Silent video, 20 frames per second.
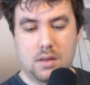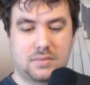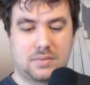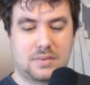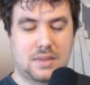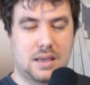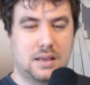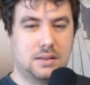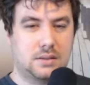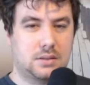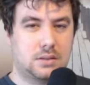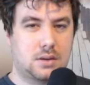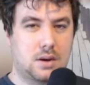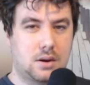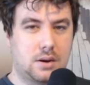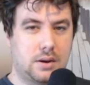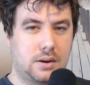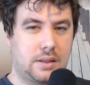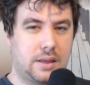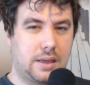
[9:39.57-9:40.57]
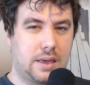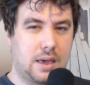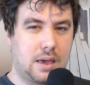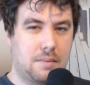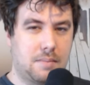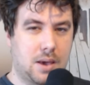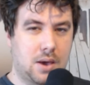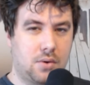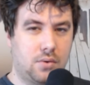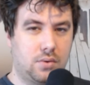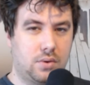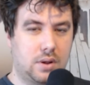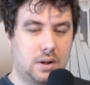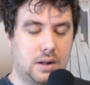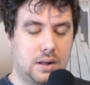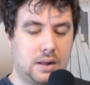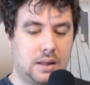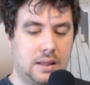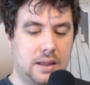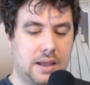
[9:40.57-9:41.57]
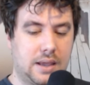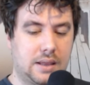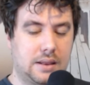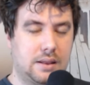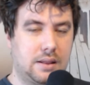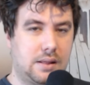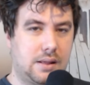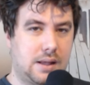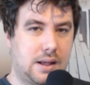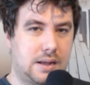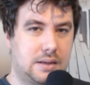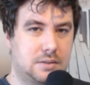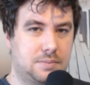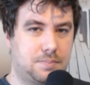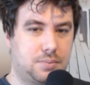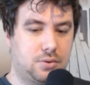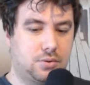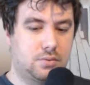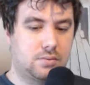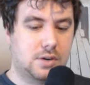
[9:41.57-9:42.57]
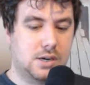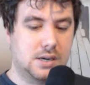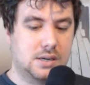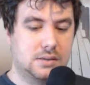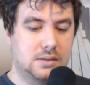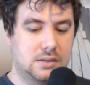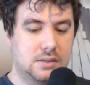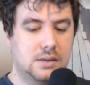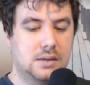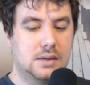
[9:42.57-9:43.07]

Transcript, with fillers: They started, they came out late in the last bull run.